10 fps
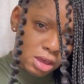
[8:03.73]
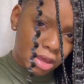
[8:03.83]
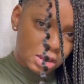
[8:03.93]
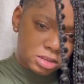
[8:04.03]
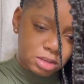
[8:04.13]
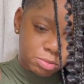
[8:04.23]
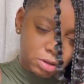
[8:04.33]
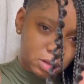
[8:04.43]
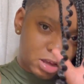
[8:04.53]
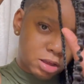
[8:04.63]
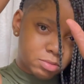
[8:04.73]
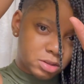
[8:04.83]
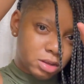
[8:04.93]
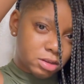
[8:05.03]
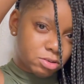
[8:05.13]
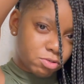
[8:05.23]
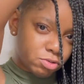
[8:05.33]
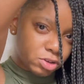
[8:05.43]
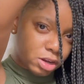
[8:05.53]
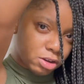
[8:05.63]
And it typically comes in,
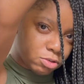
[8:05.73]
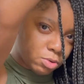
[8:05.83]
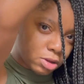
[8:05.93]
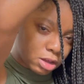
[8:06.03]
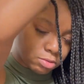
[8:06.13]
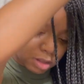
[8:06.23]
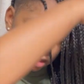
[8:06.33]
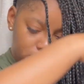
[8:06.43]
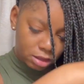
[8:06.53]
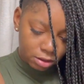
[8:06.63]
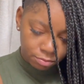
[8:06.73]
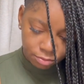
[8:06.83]
crochet hair is where it comes like that.